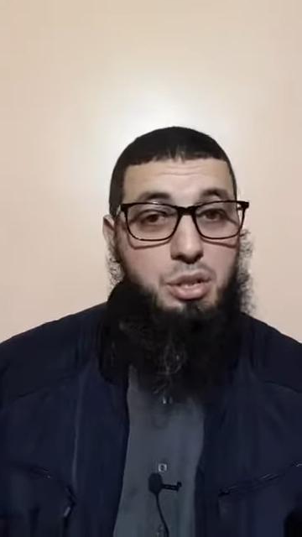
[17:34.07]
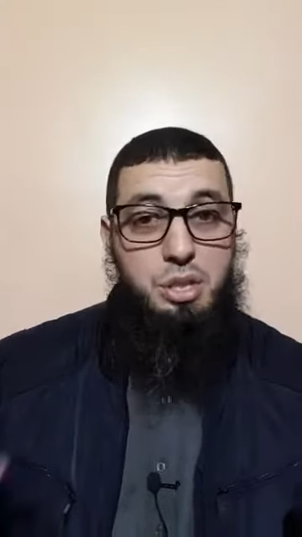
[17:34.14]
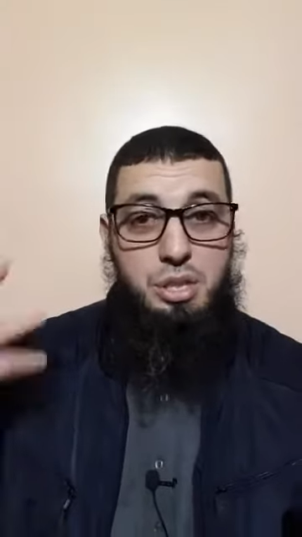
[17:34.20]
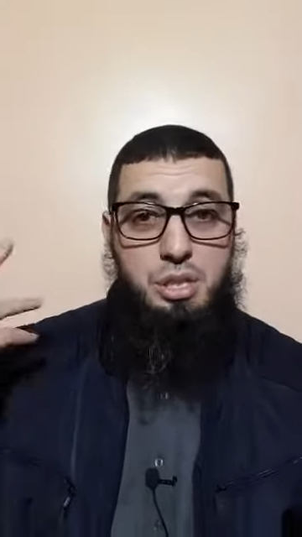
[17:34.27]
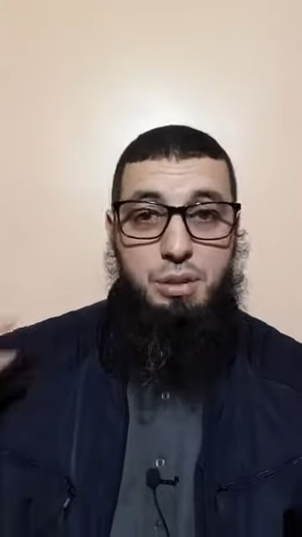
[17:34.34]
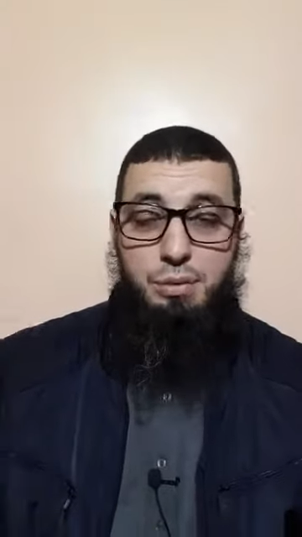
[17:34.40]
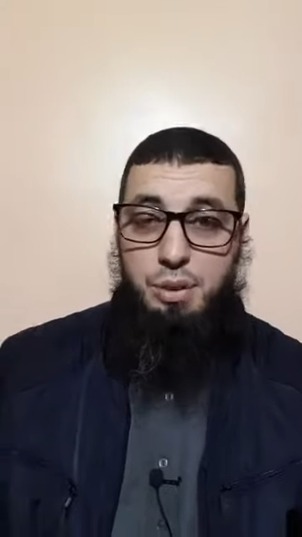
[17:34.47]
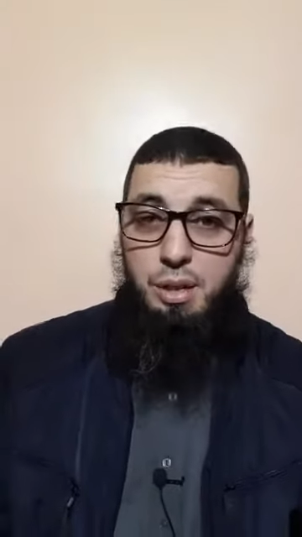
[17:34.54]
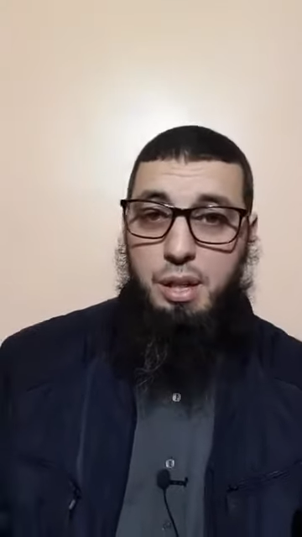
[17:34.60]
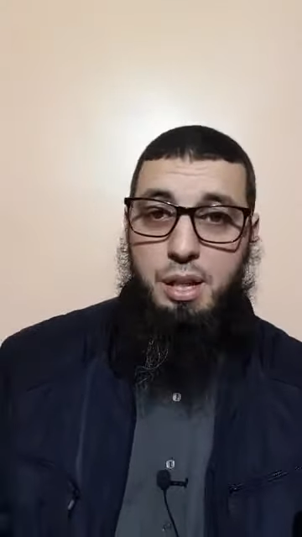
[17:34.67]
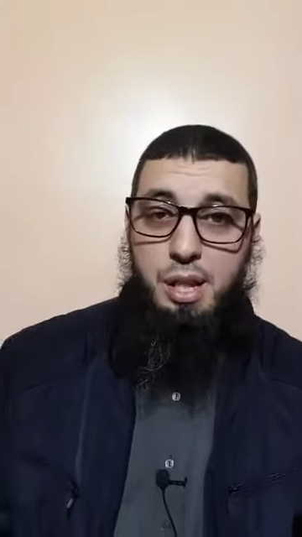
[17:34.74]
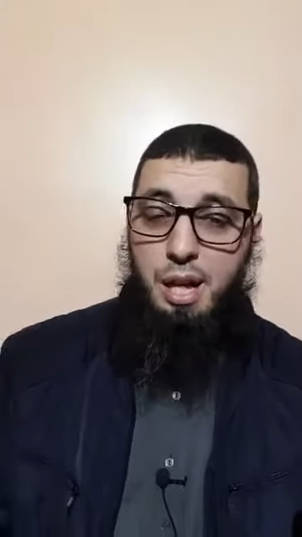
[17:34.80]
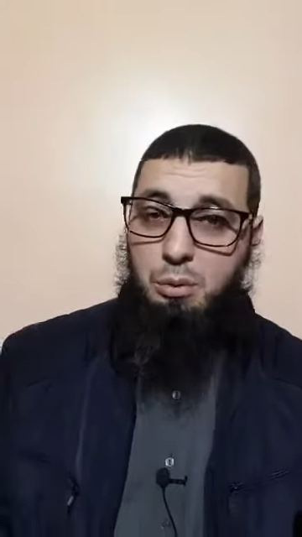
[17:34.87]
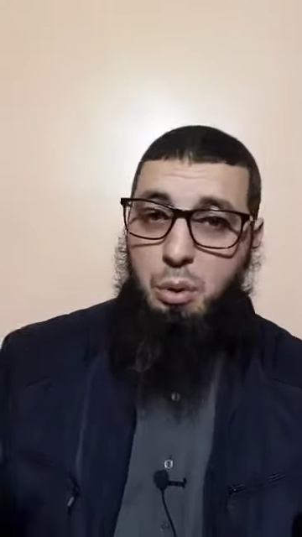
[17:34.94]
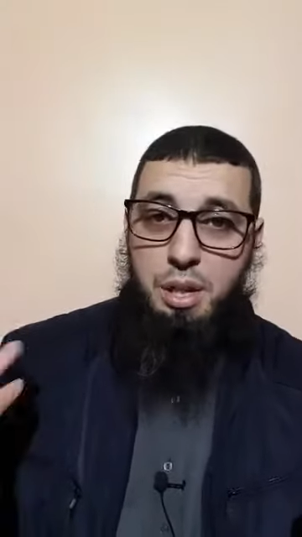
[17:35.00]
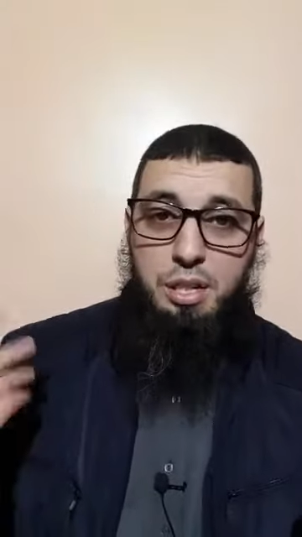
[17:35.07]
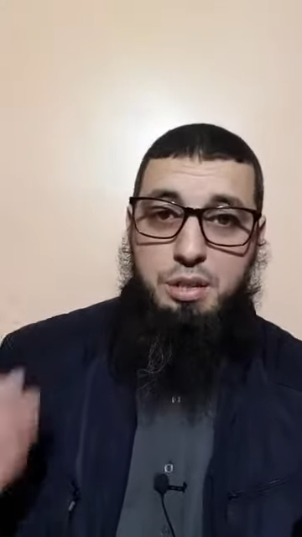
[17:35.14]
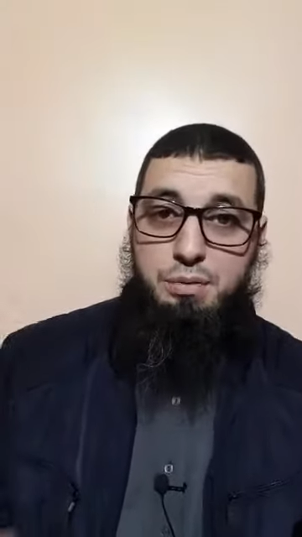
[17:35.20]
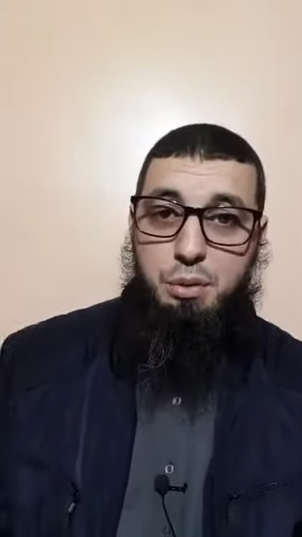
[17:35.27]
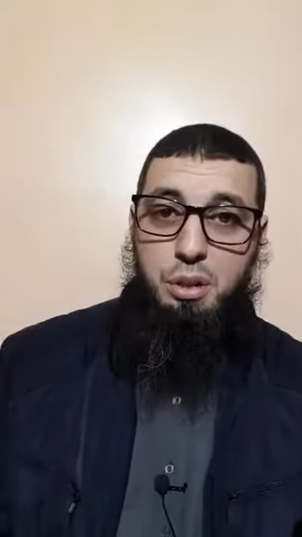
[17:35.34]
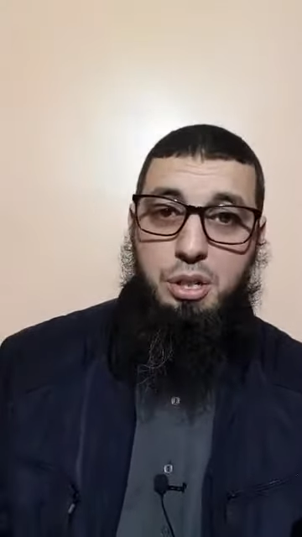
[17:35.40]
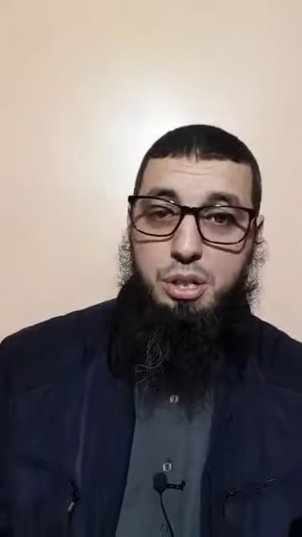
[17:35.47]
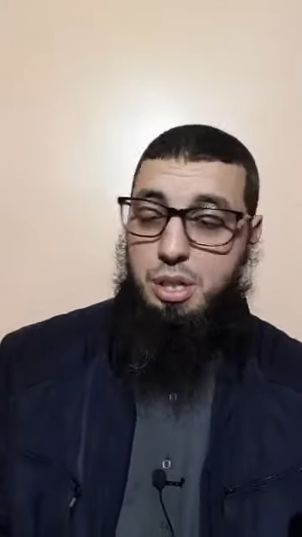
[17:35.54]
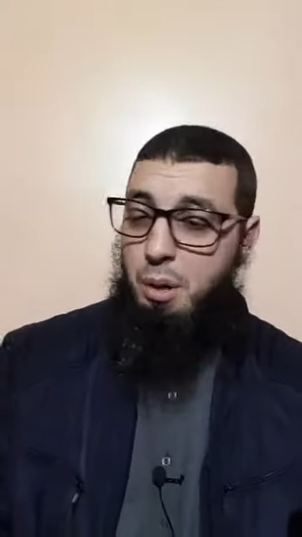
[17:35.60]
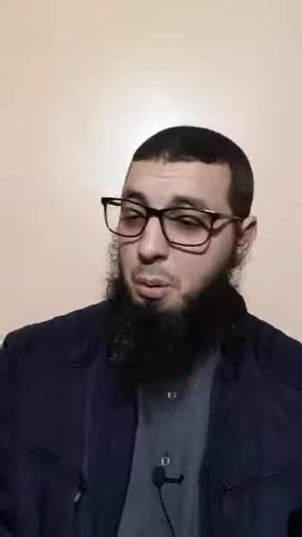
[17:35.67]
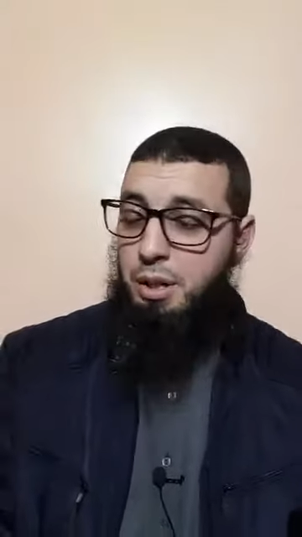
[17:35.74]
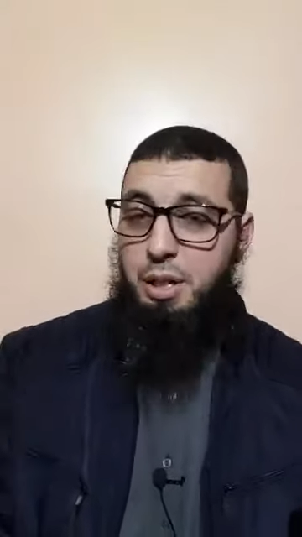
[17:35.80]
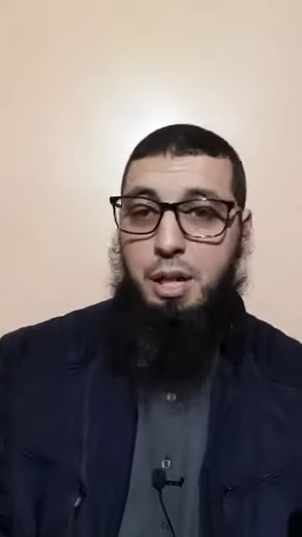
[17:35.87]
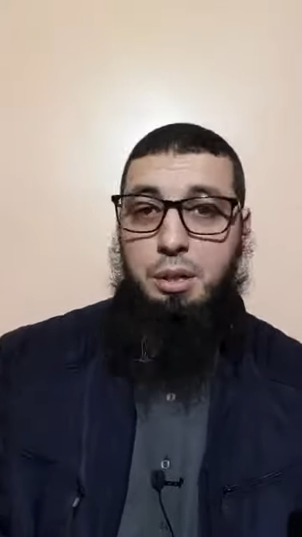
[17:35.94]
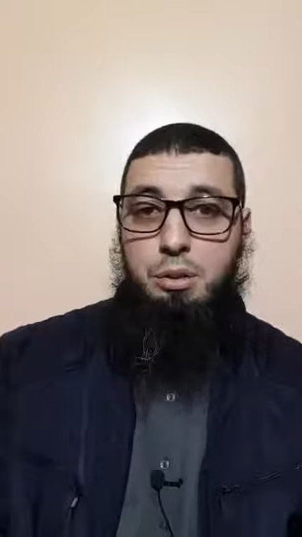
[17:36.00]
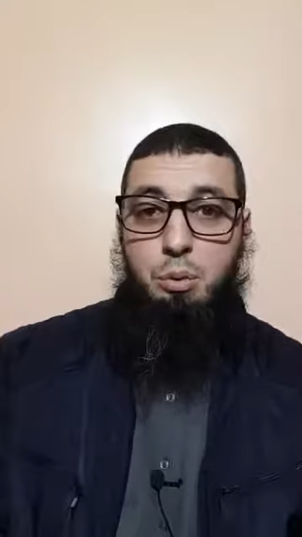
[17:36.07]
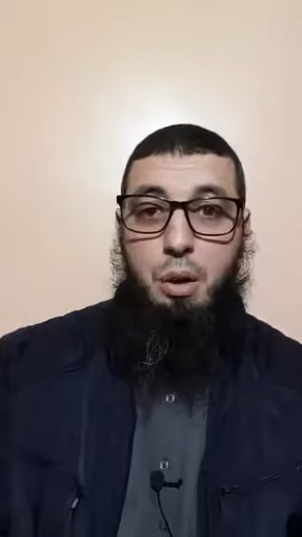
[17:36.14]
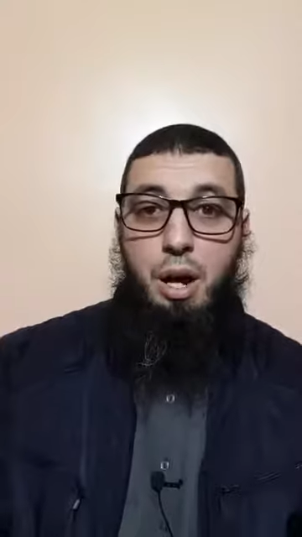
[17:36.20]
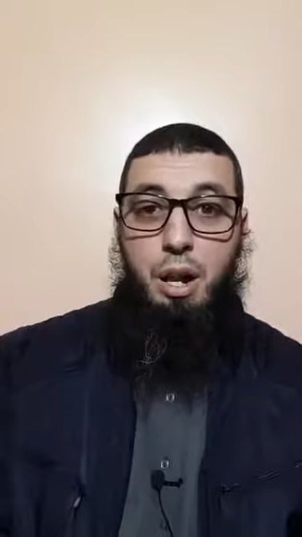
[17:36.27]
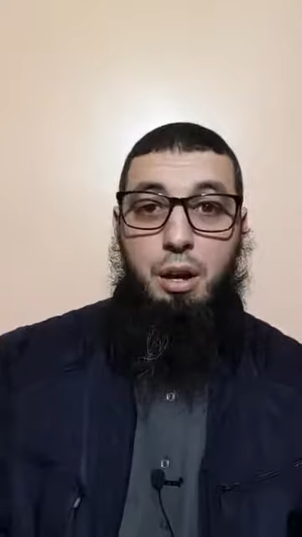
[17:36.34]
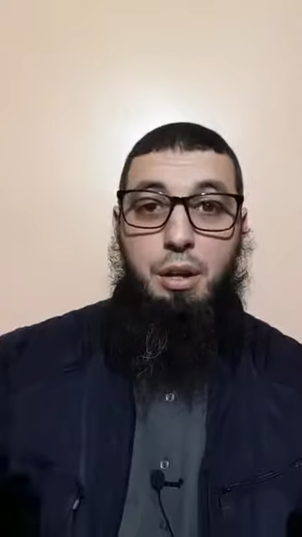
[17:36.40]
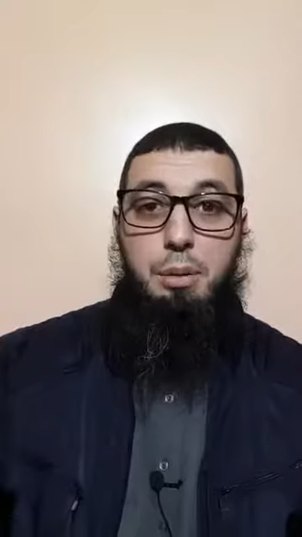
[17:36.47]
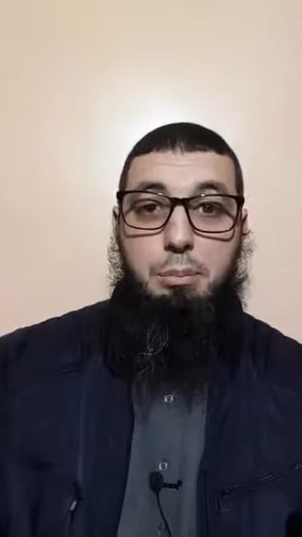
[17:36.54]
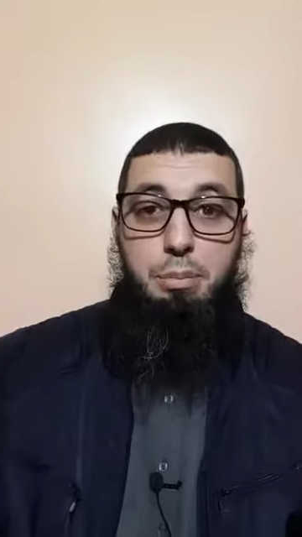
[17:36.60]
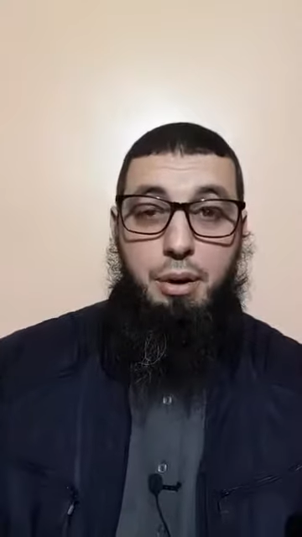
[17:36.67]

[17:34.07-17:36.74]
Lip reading: That one is foolish. No one can dwell on a